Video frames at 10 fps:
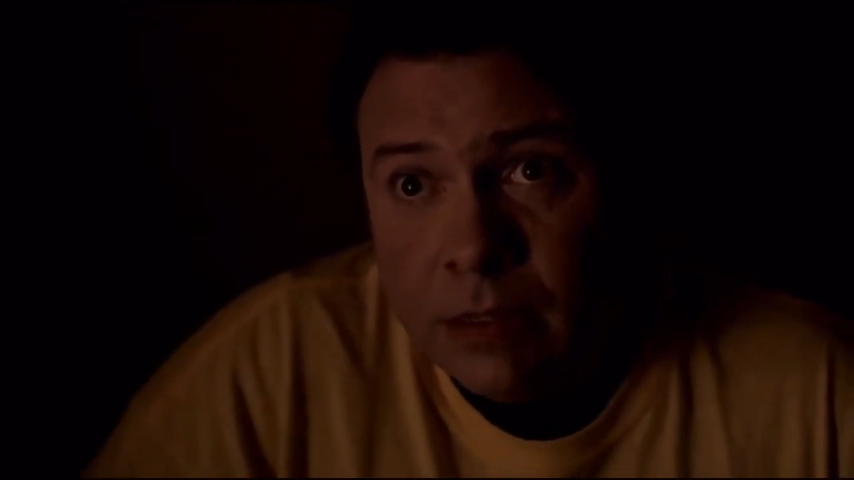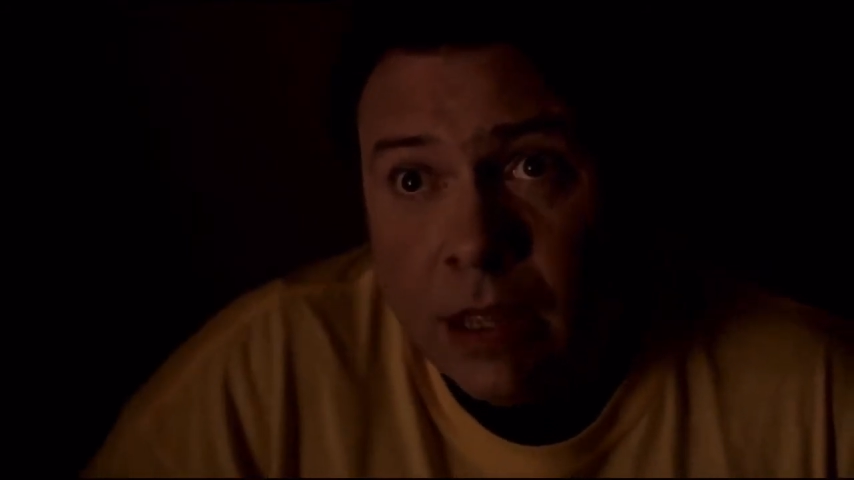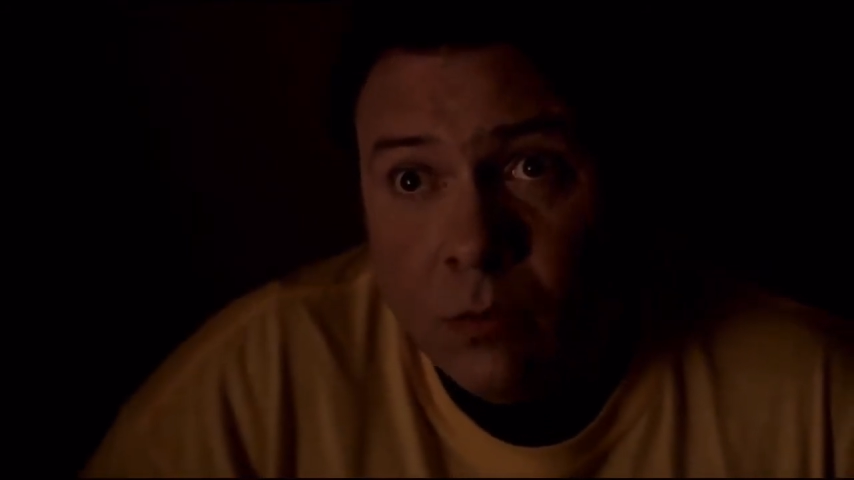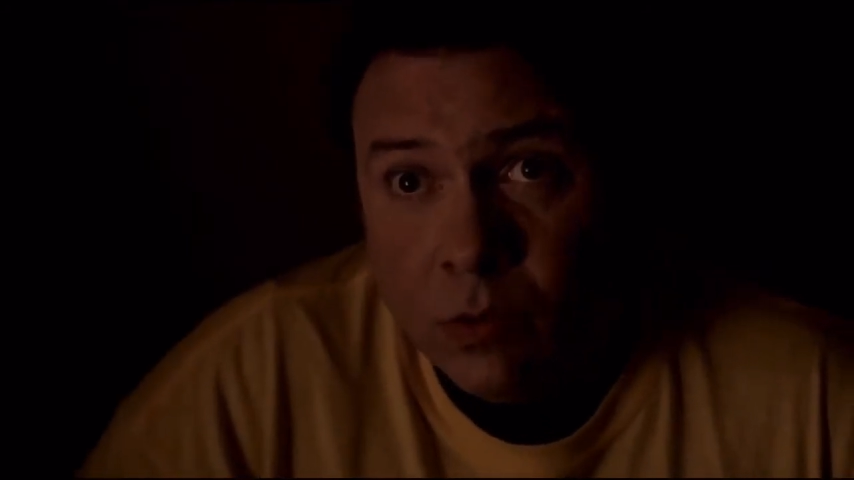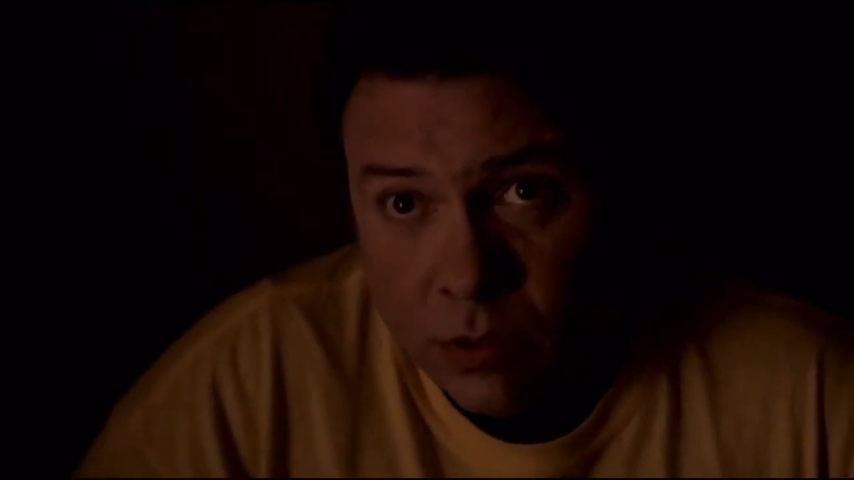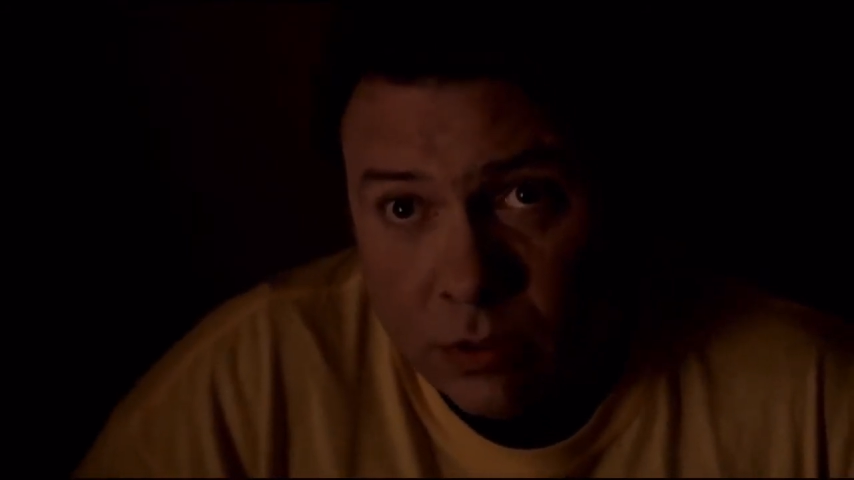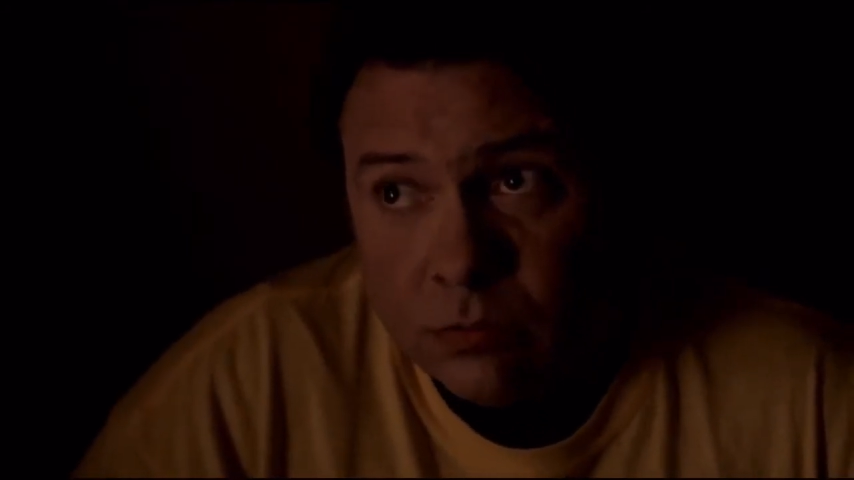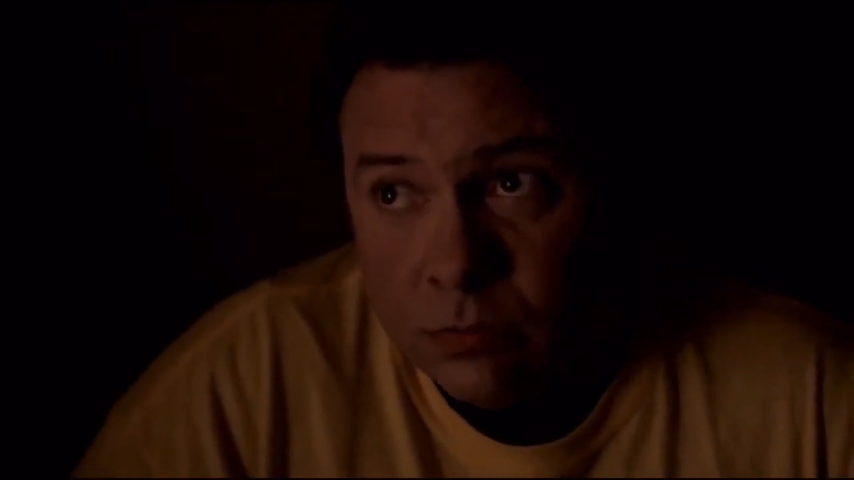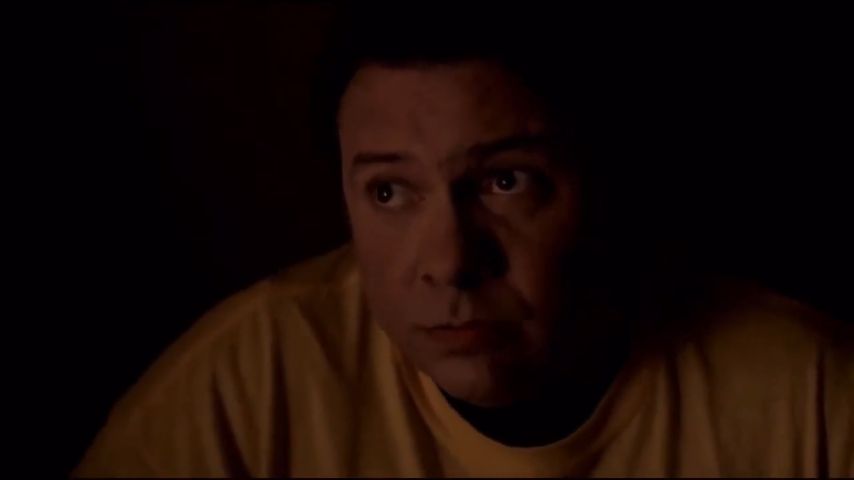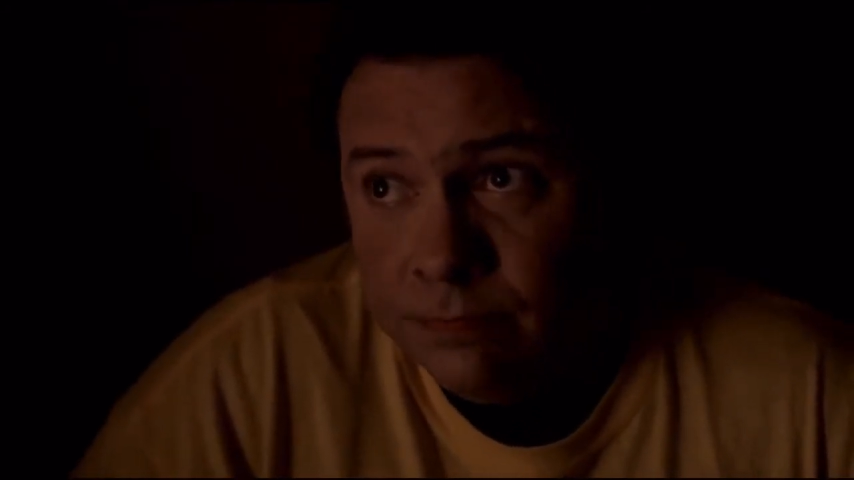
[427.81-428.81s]
And we will.
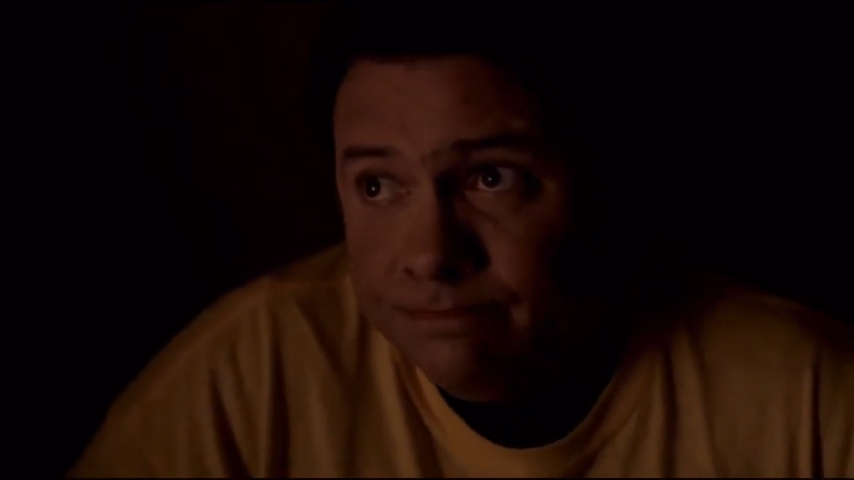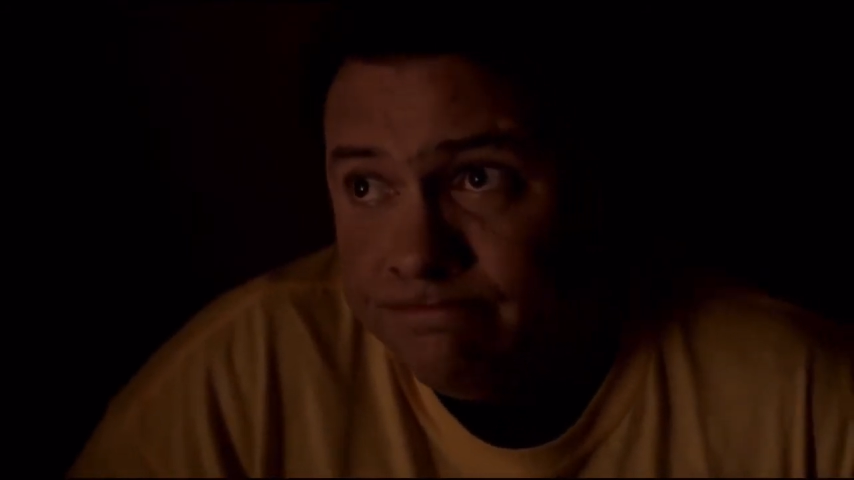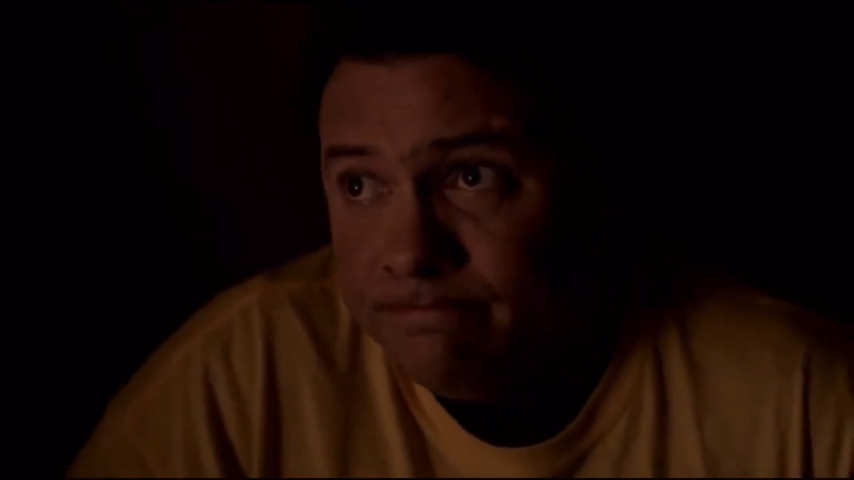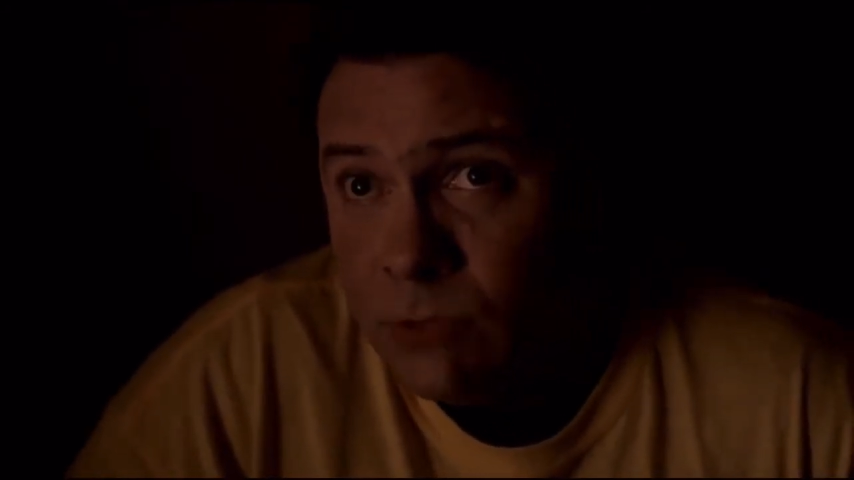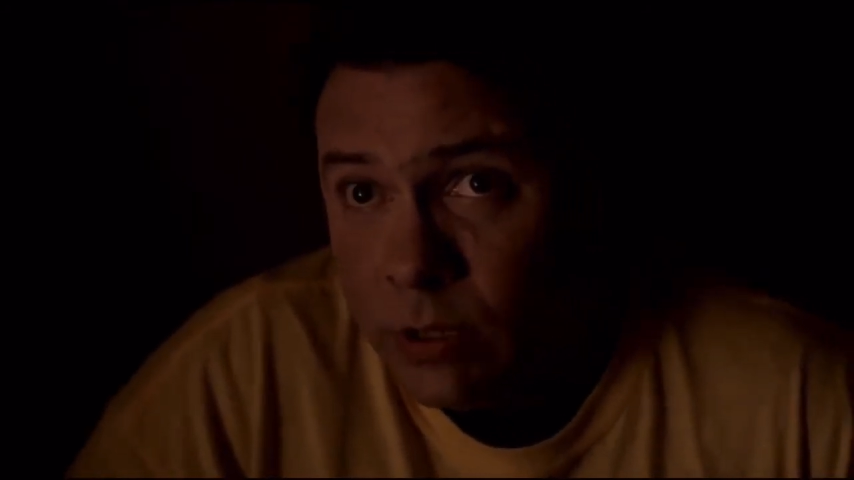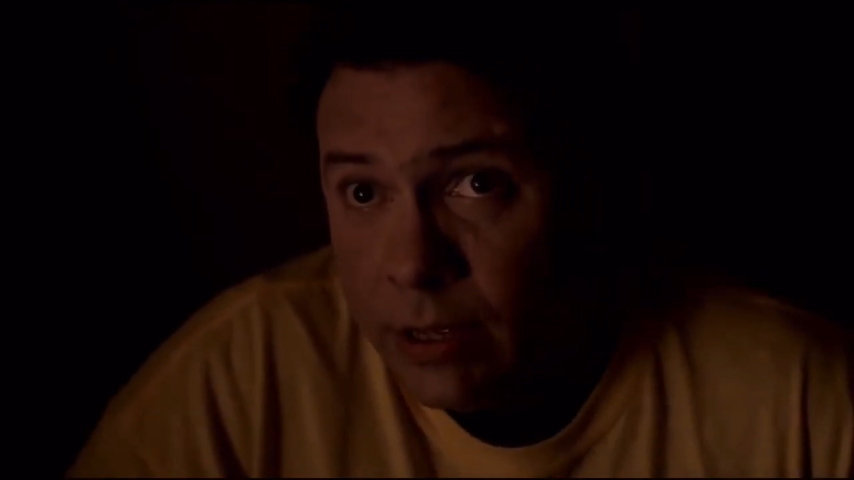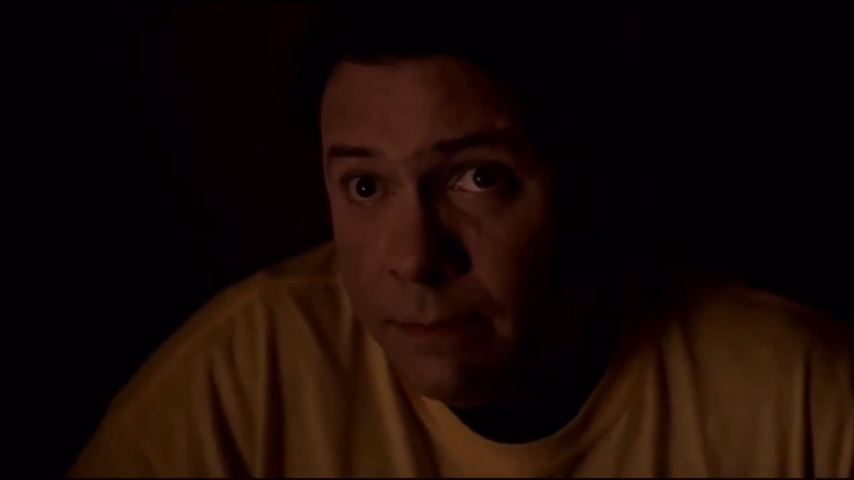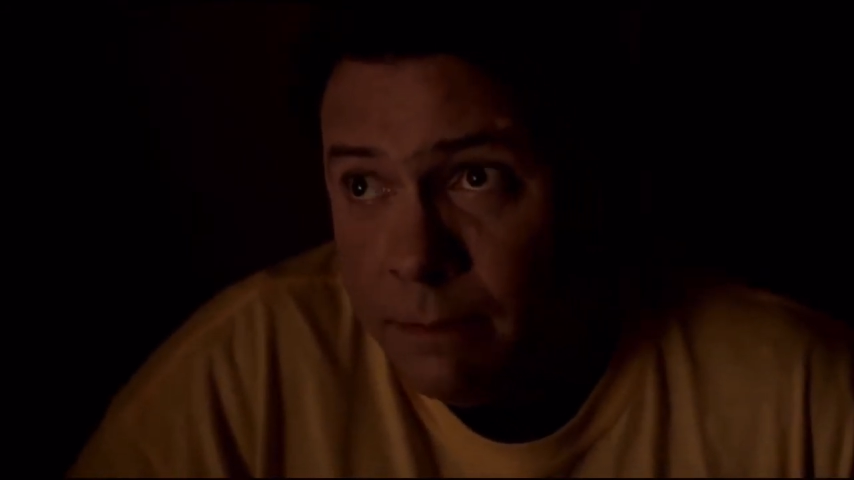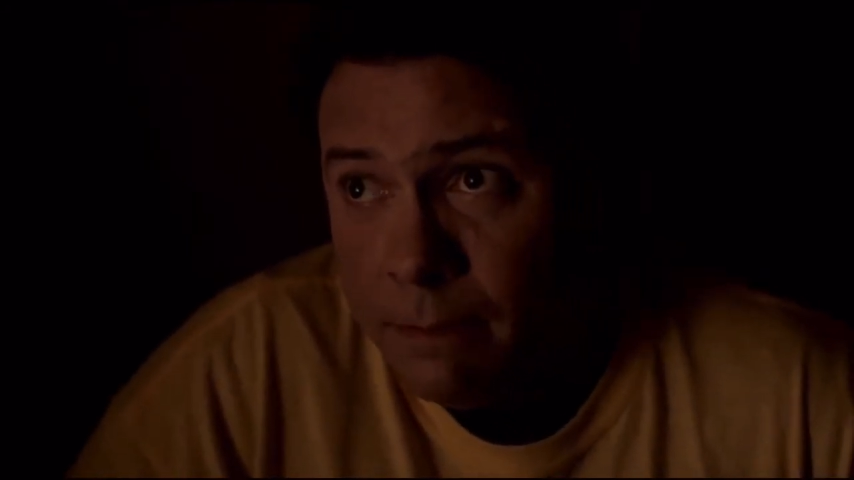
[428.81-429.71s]
Okay?